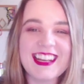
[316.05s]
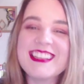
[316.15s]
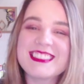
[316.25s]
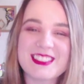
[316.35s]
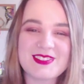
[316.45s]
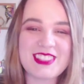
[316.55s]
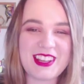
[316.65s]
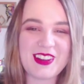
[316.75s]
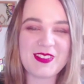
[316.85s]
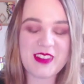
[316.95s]
someday
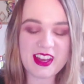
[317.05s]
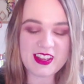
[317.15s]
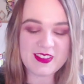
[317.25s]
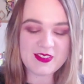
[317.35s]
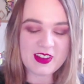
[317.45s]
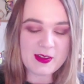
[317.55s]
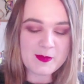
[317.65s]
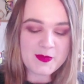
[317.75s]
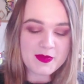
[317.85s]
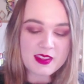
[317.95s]
I'll buy it, but
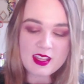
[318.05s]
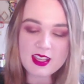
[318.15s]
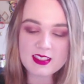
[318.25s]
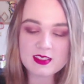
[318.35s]
it's